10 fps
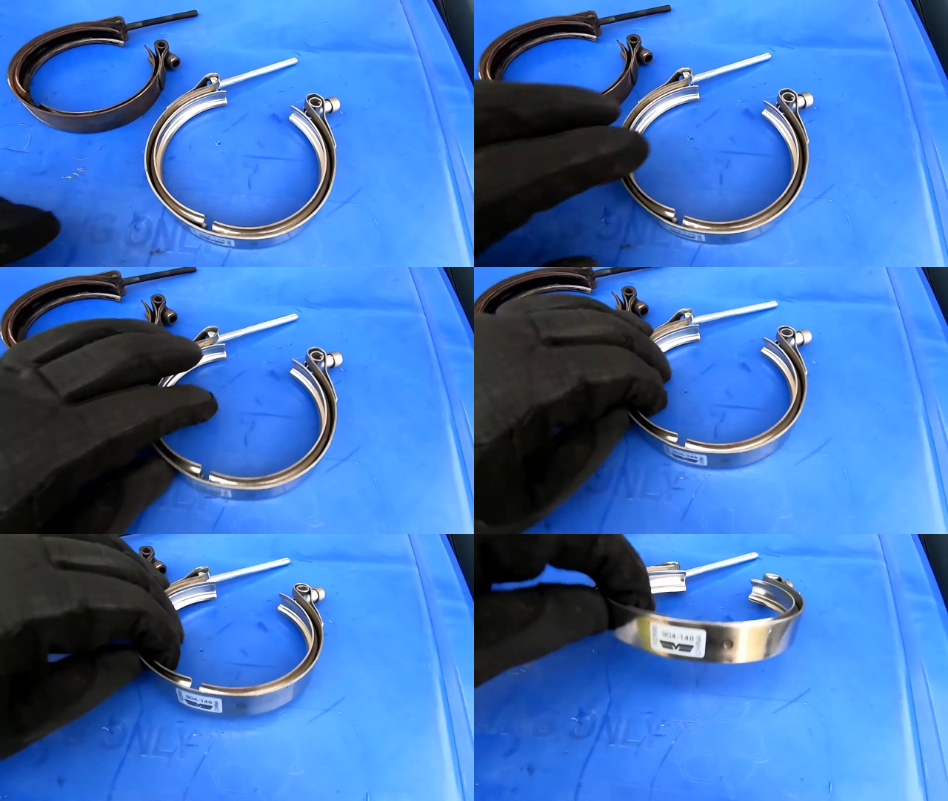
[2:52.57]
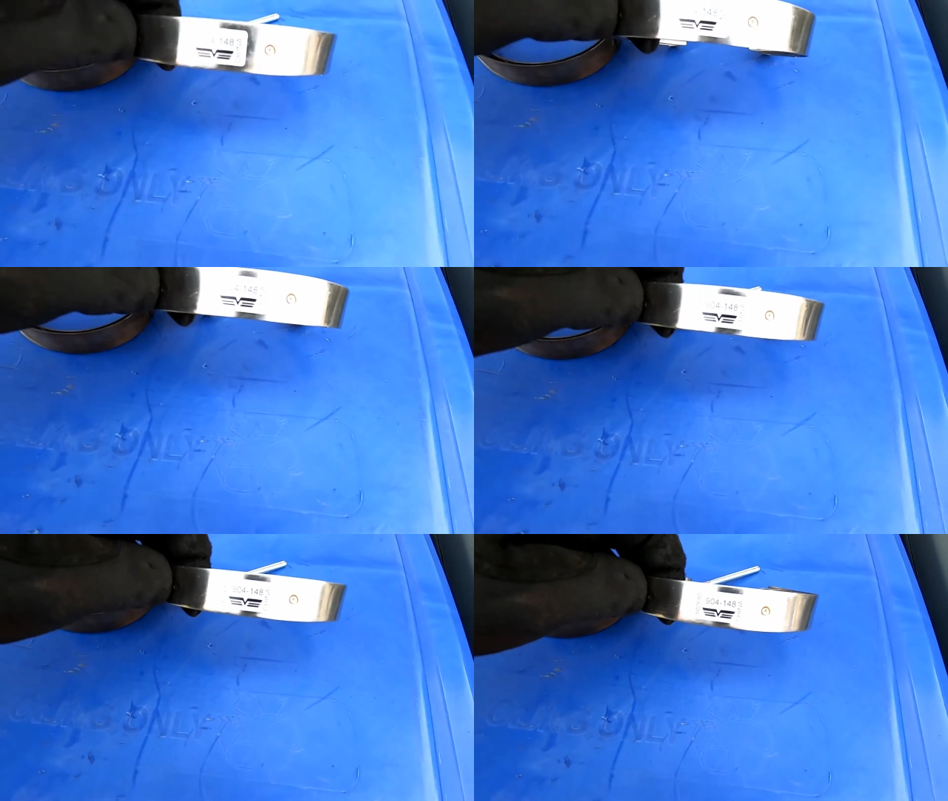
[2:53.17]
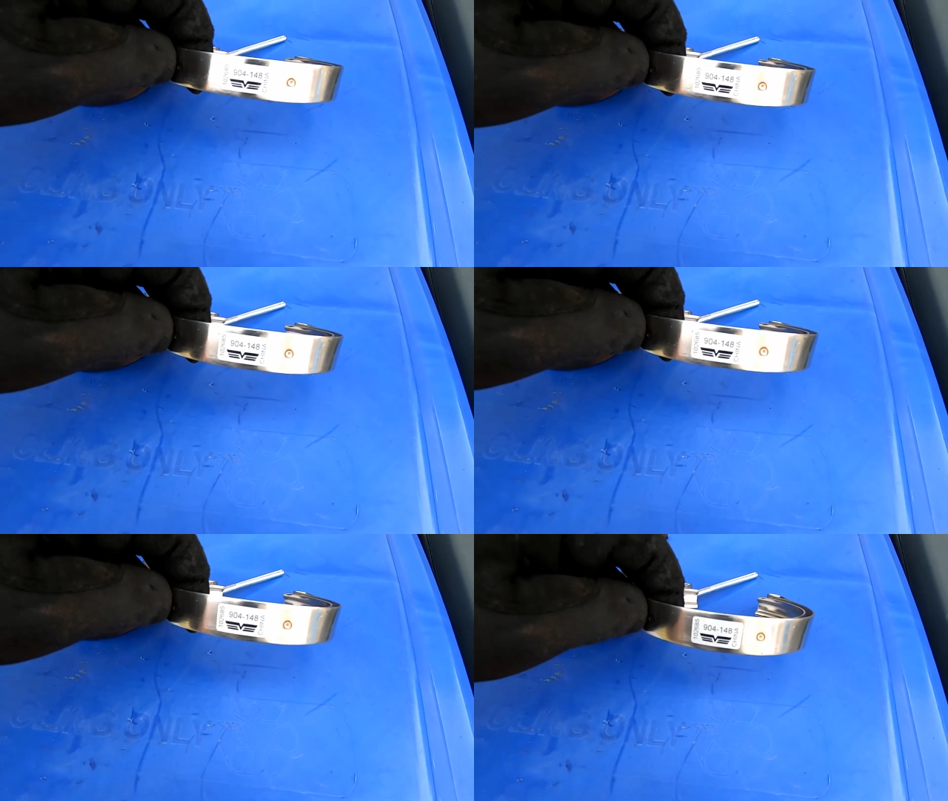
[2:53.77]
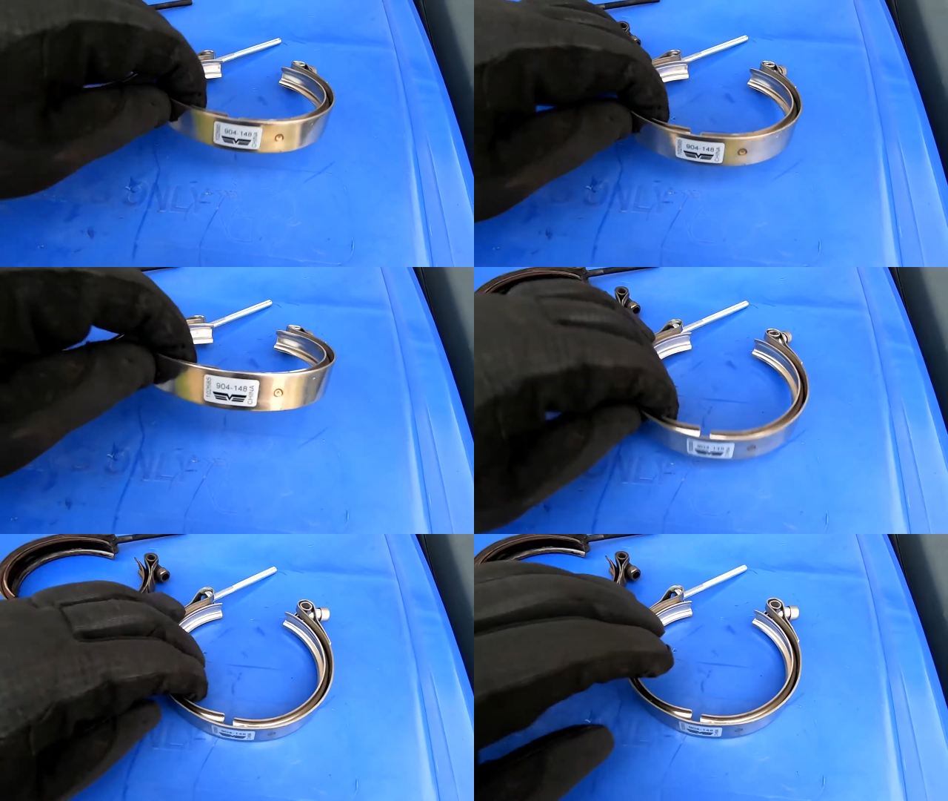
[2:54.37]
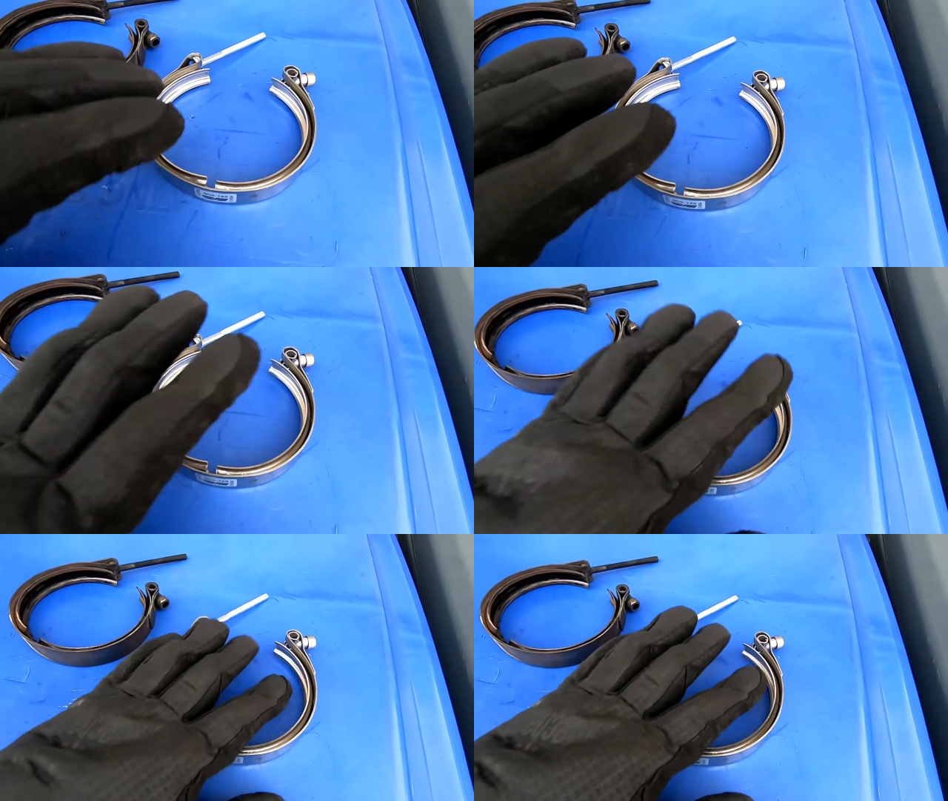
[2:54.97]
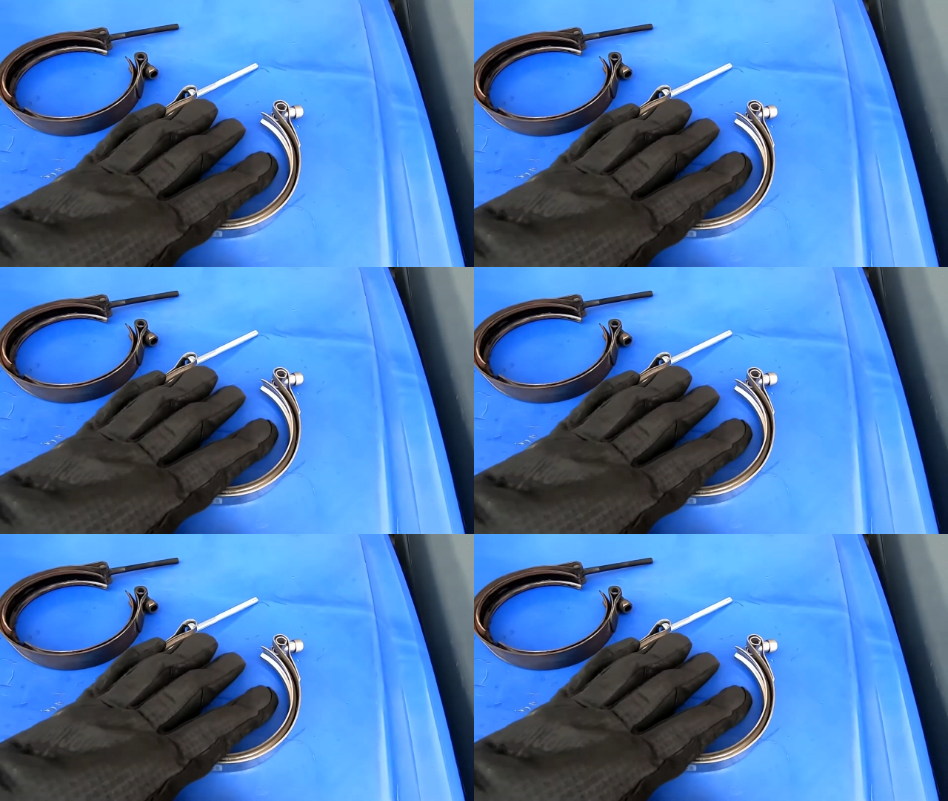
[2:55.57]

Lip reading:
No face is visible, so there are no lips to read.